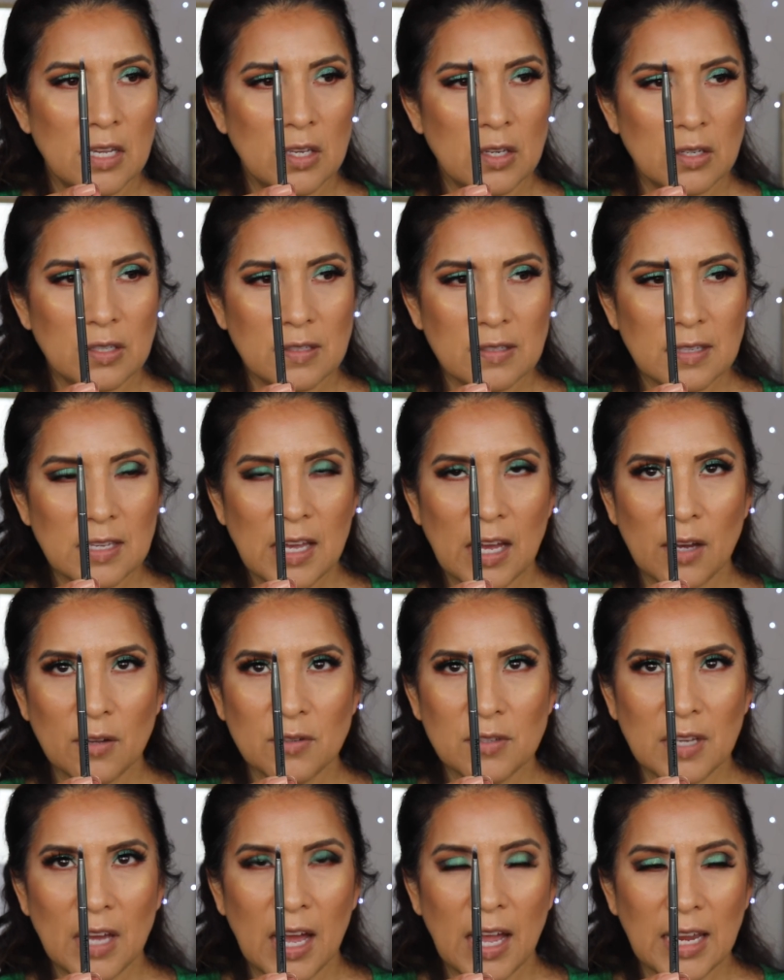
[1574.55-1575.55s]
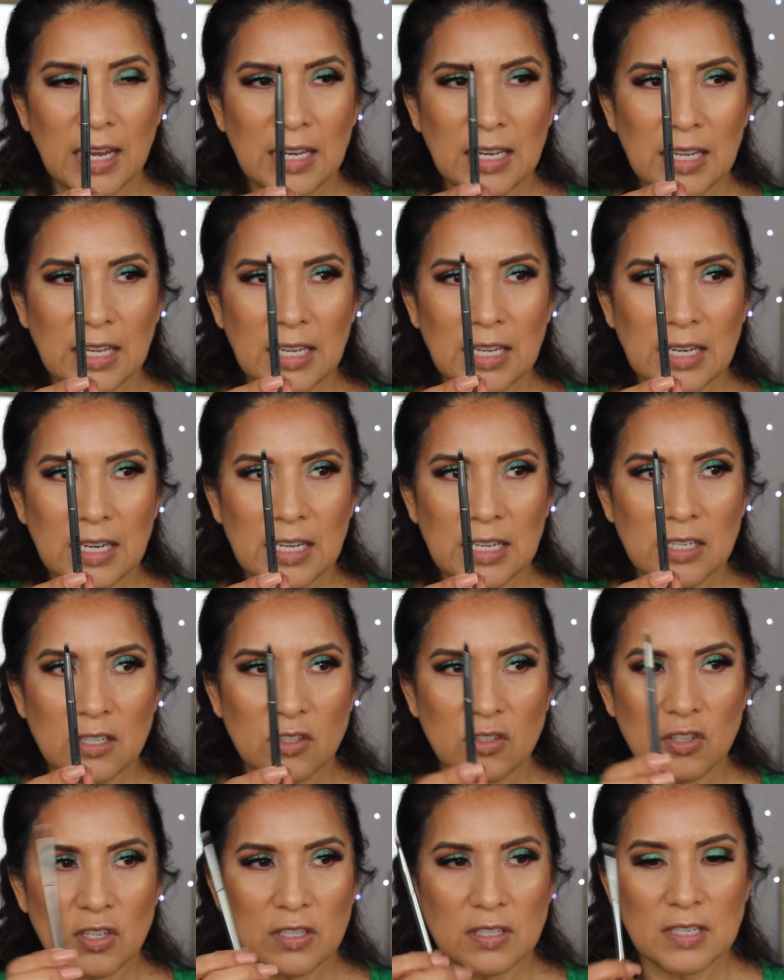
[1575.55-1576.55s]
You can see how tiny it
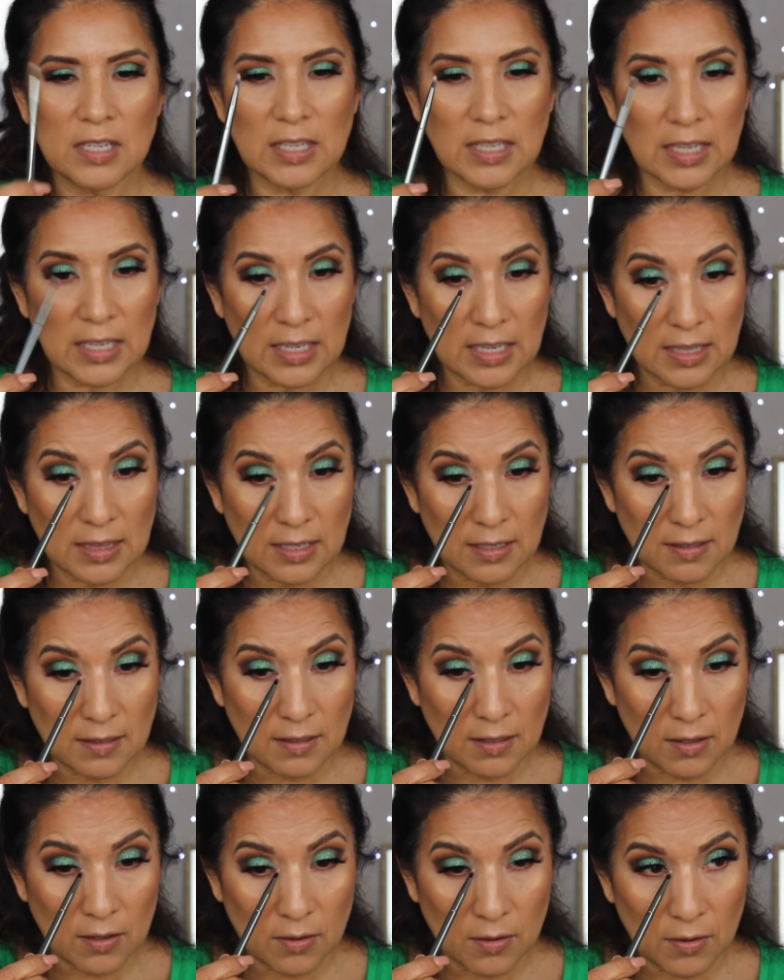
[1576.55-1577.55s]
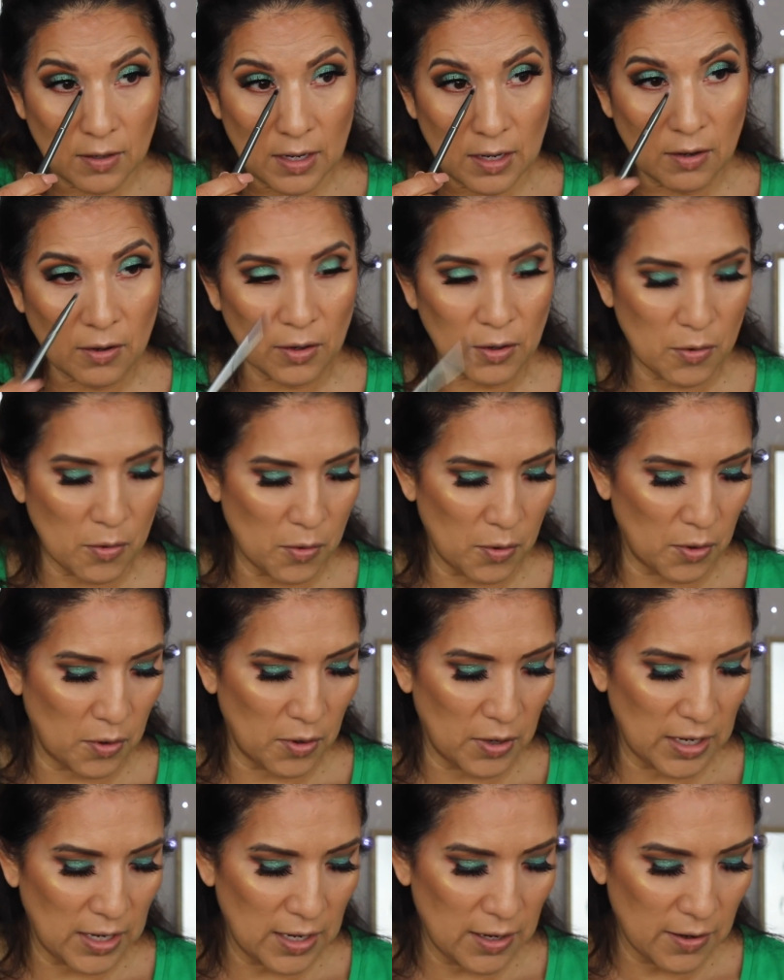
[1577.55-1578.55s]
is just to get in this little inner corner
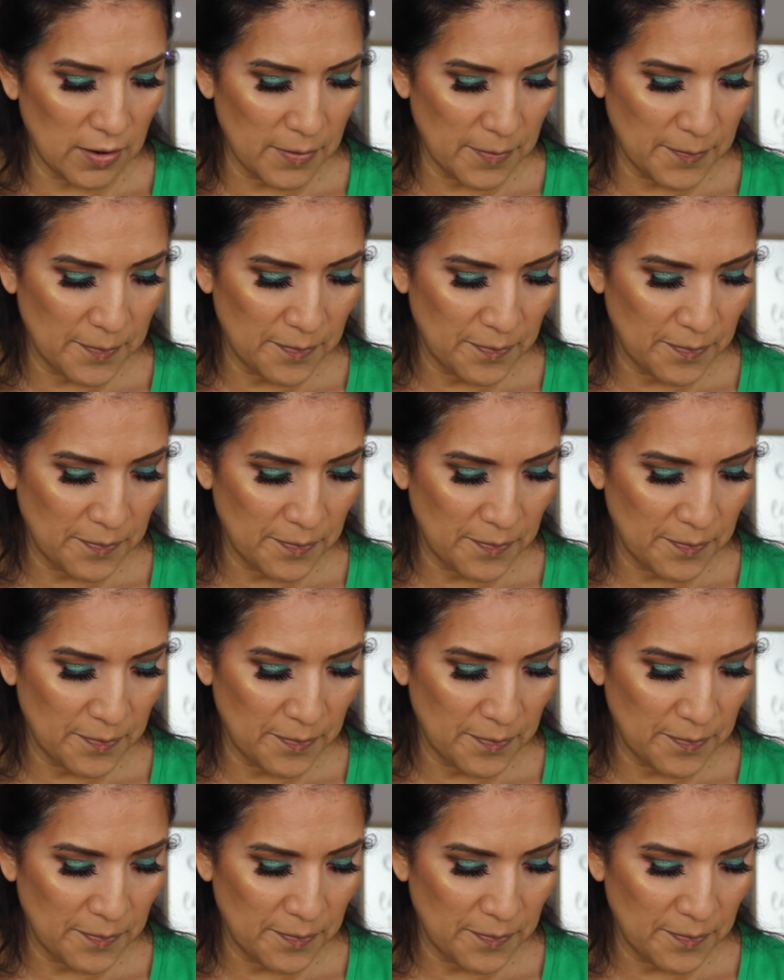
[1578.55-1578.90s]
here.